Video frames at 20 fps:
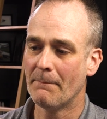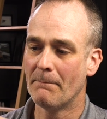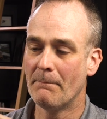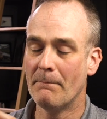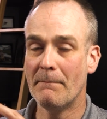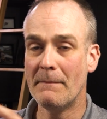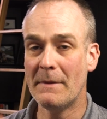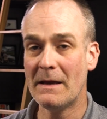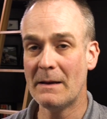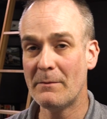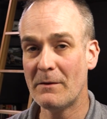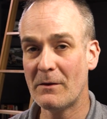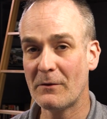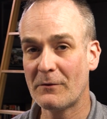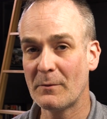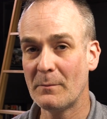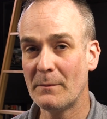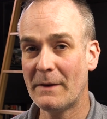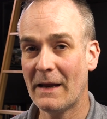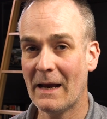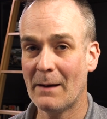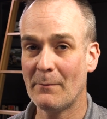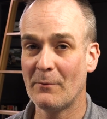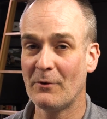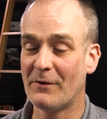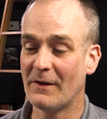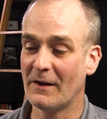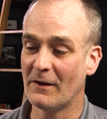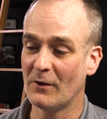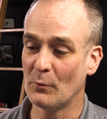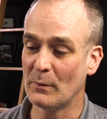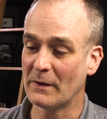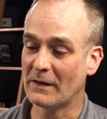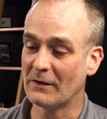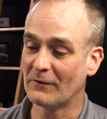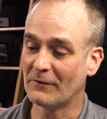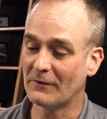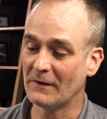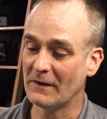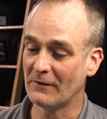Maybe there's some damage there that we
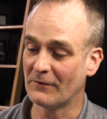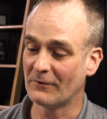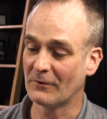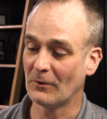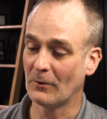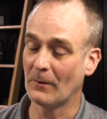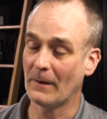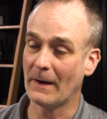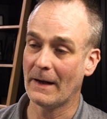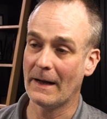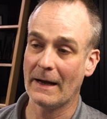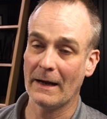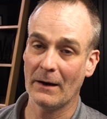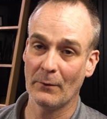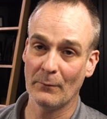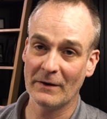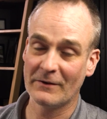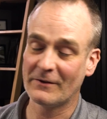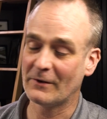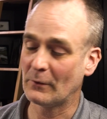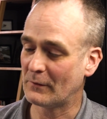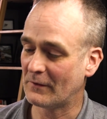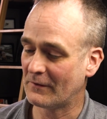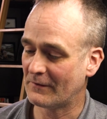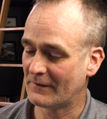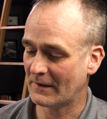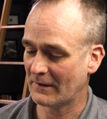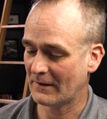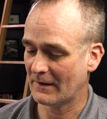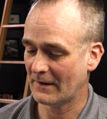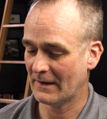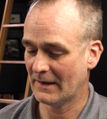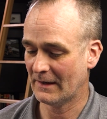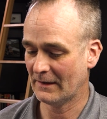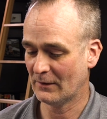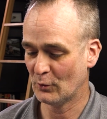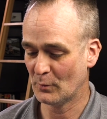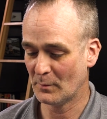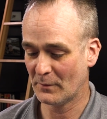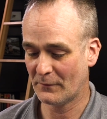can see. So I reached out to Sarah
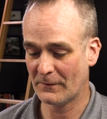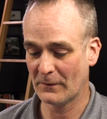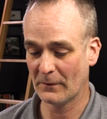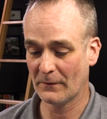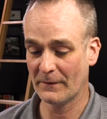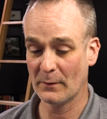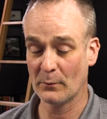at Lumafield.